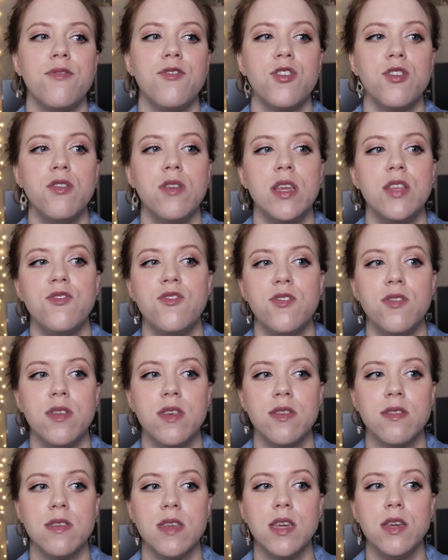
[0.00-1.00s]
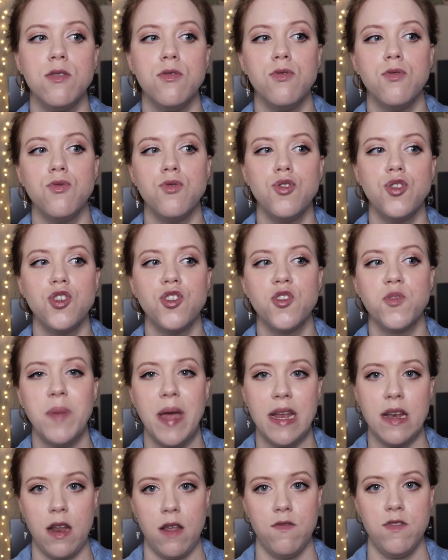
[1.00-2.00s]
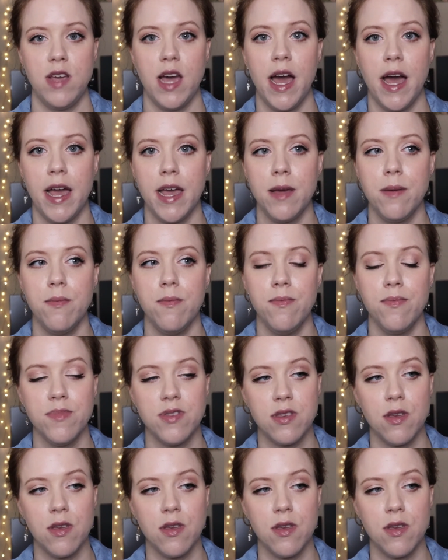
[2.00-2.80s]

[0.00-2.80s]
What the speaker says: turned into this huge spend of time.